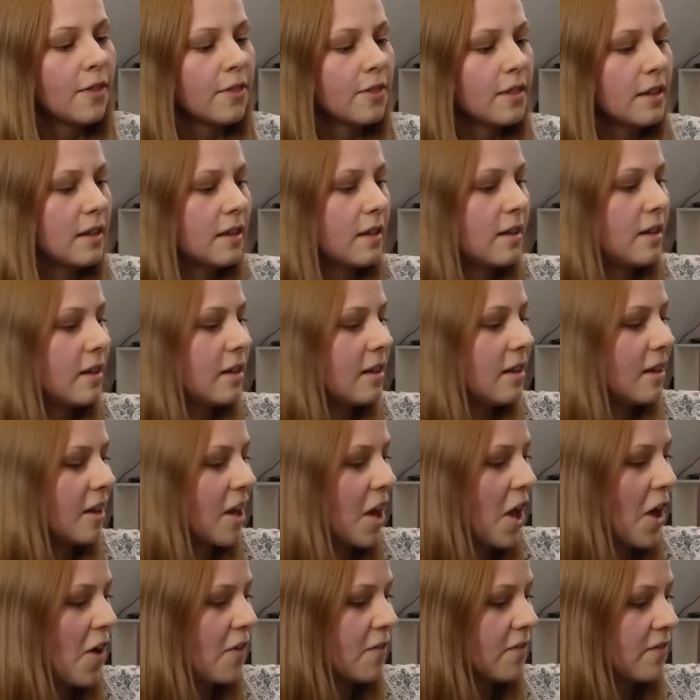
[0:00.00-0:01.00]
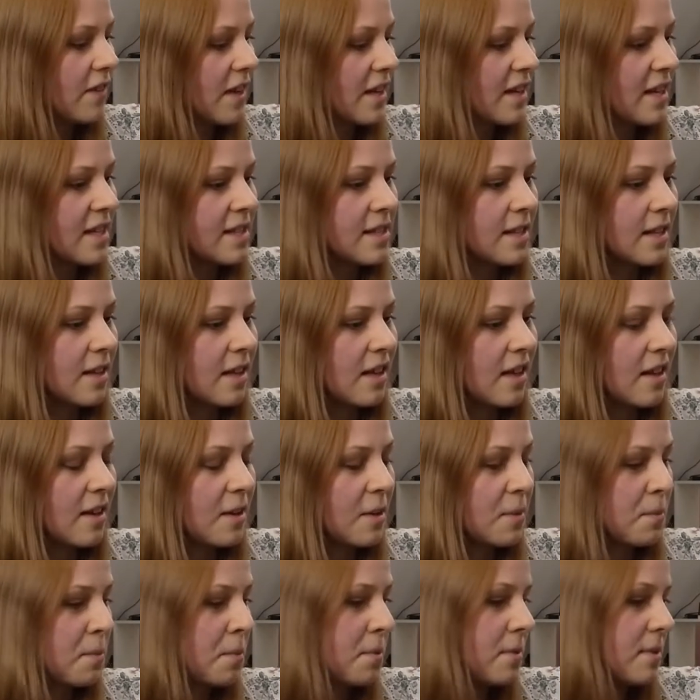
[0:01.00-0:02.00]
the Vanessa
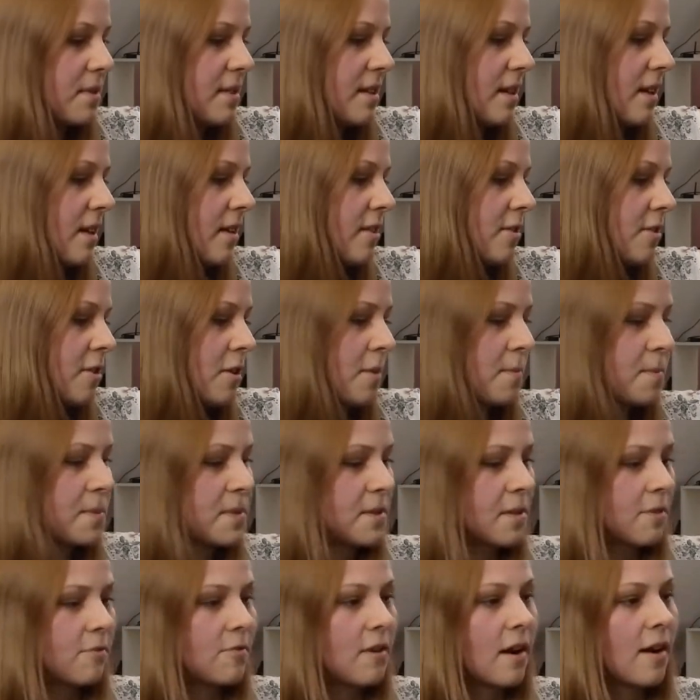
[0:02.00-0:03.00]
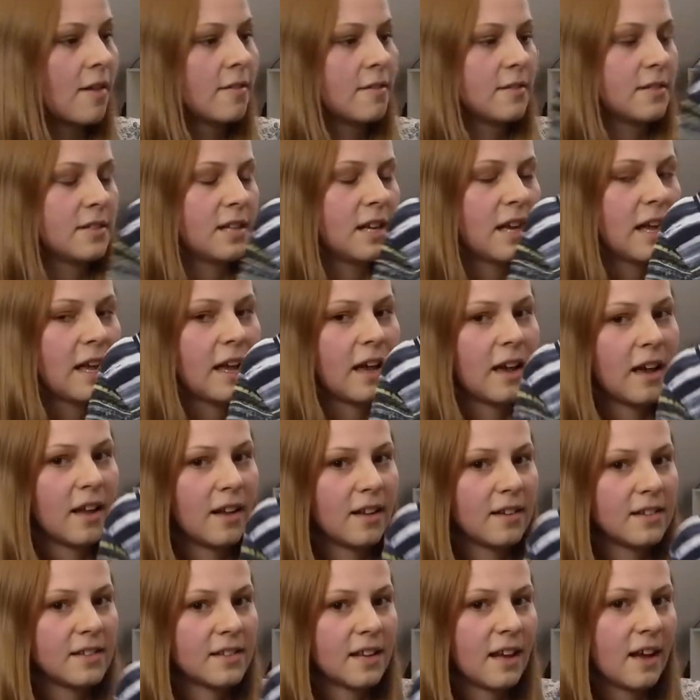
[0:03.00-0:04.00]
Poussey tops around,
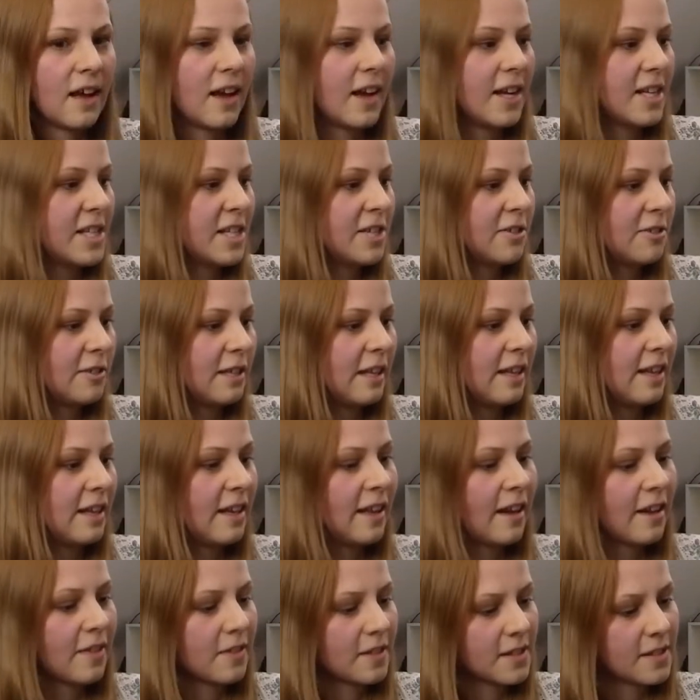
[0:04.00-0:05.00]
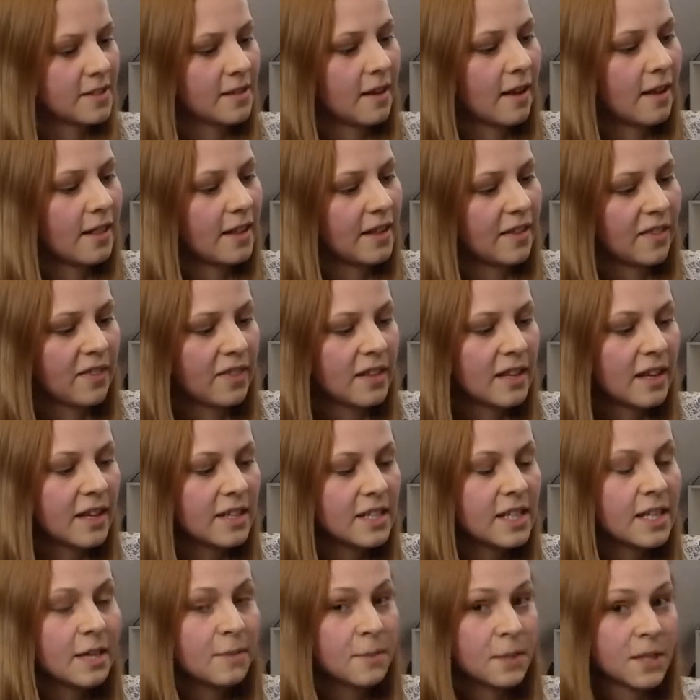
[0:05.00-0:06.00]
and I totally like the style and the
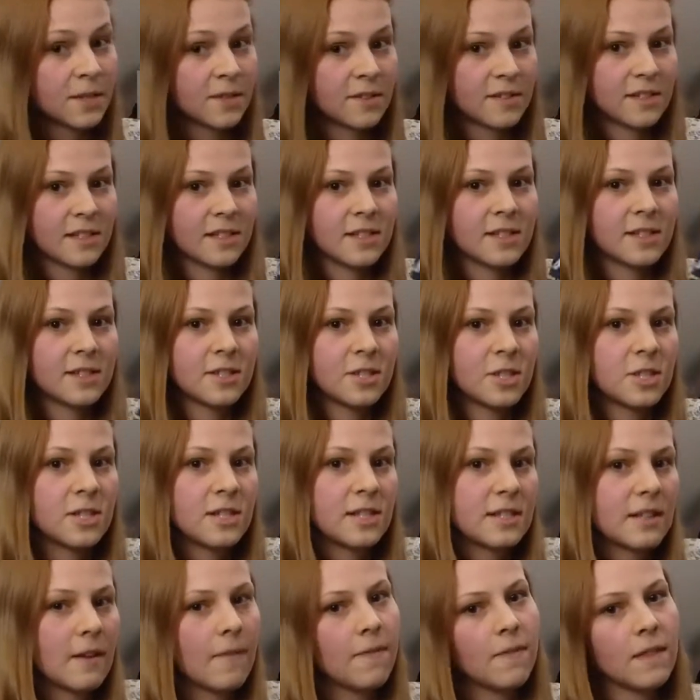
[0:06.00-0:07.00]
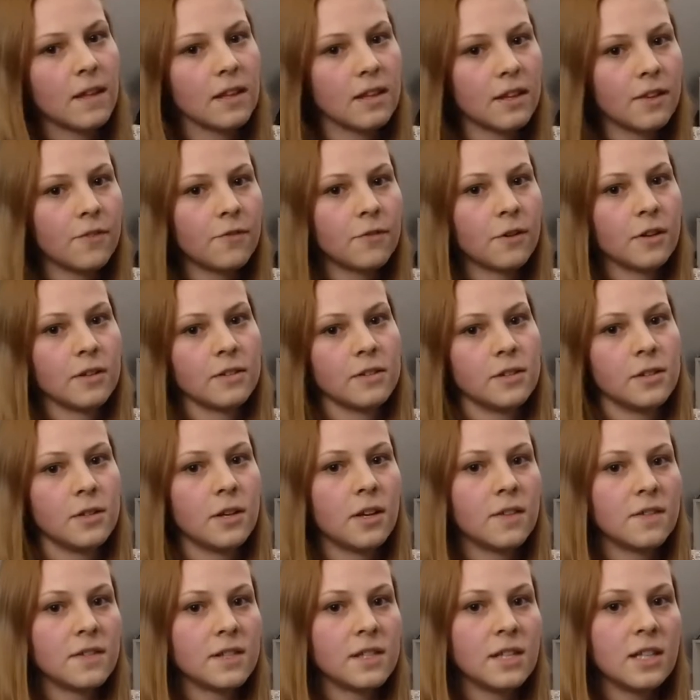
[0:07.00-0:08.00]
idea because it's just something different. You
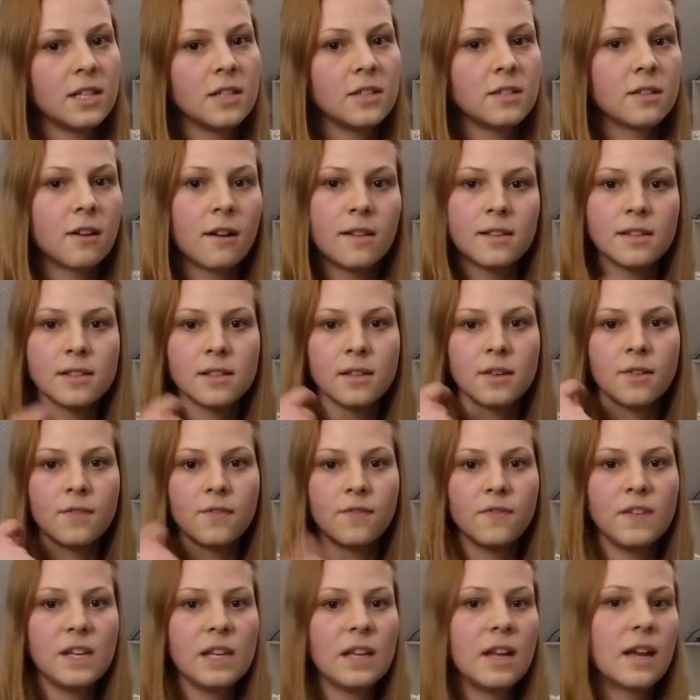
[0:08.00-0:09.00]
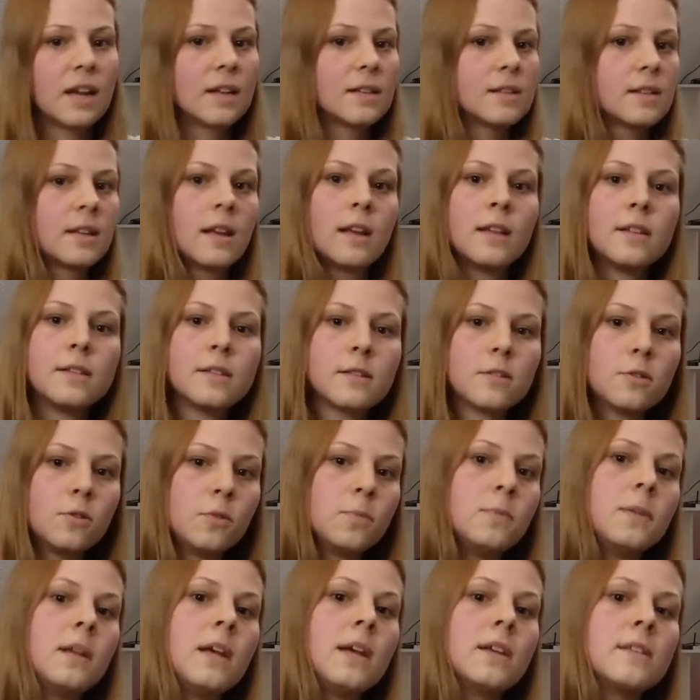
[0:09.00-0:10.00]
have seen tons of v-necks and
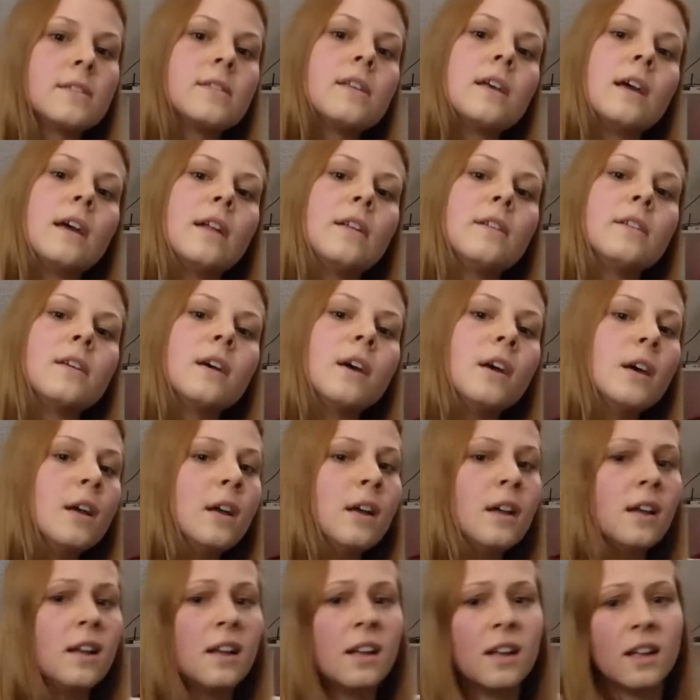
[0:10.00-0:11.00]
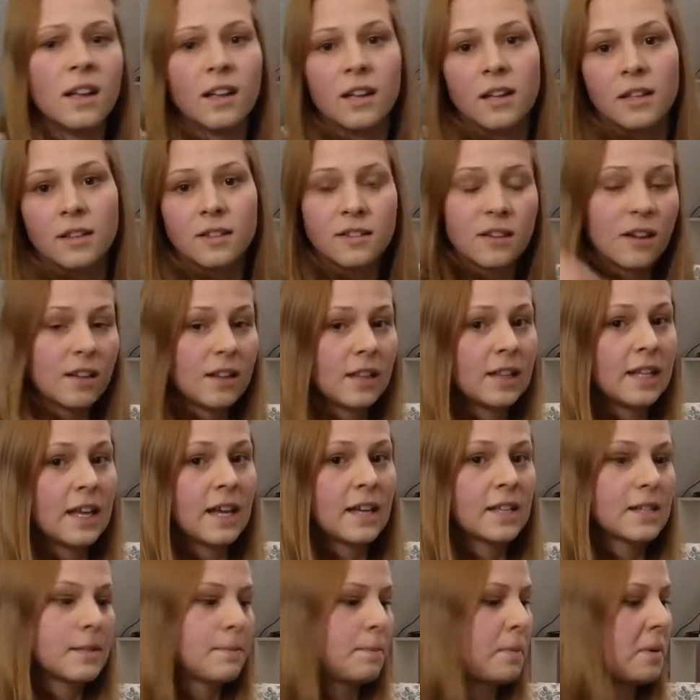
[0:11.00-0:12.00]
scoop necks and
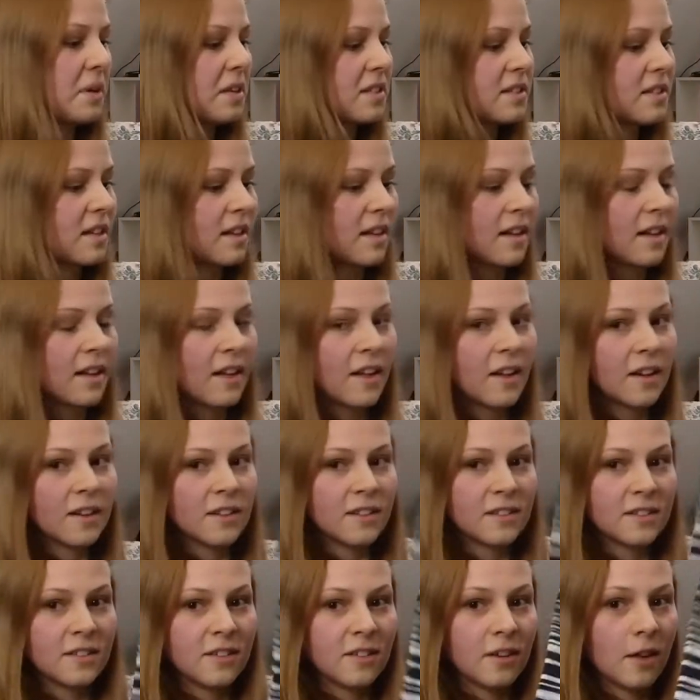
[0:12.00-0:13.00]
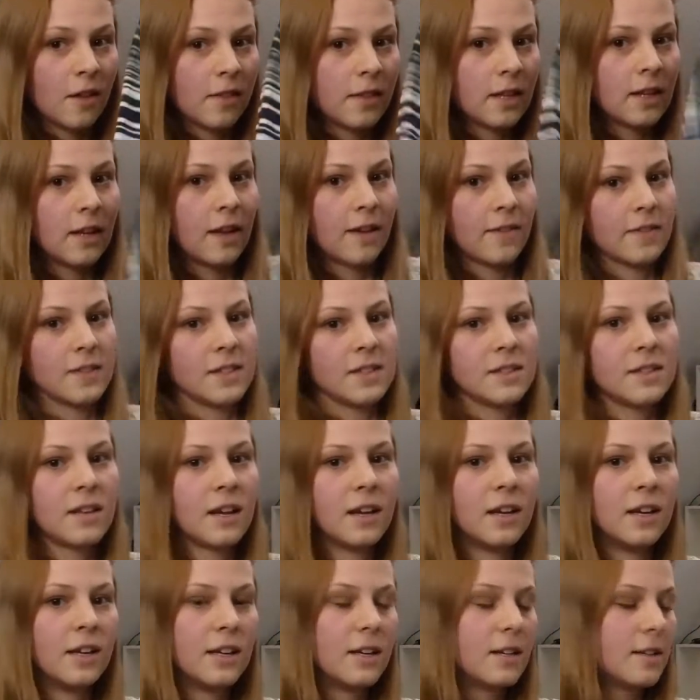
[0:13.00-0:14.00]
turtlenecks, but nothing like this.
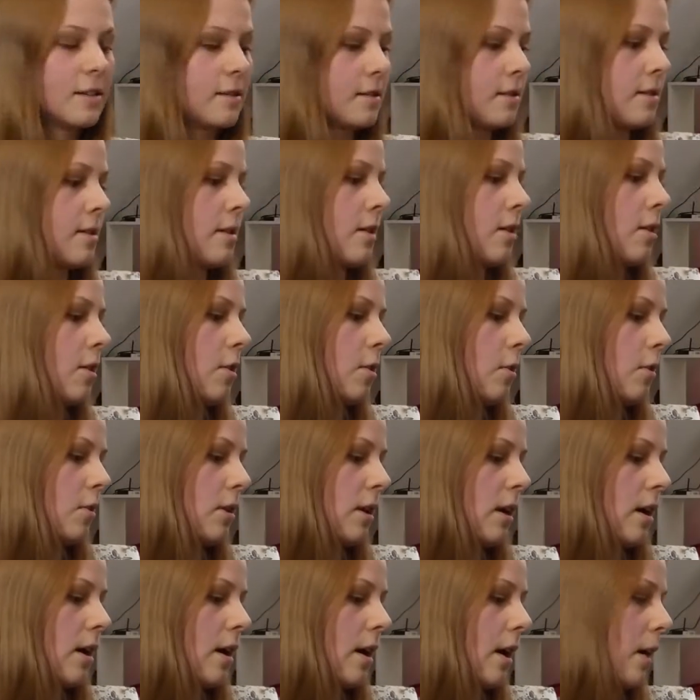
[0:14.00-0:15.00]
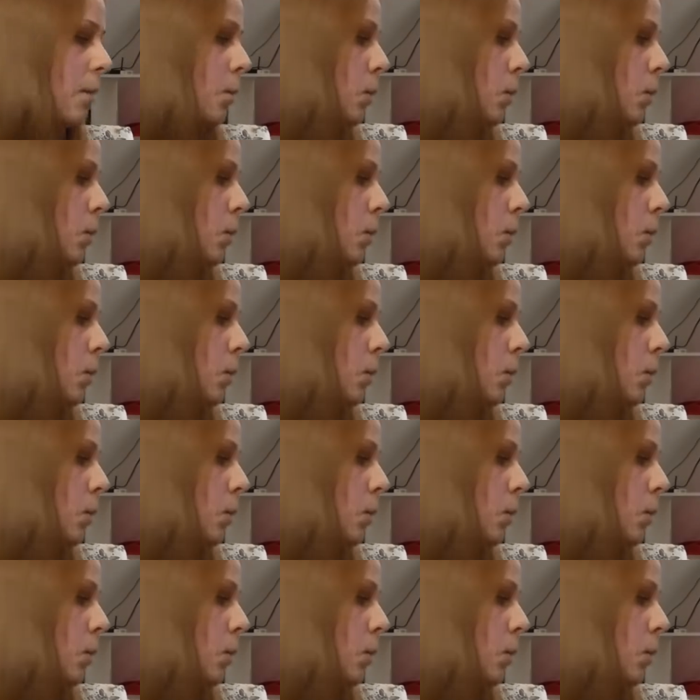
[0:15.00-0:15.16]
So yeah, I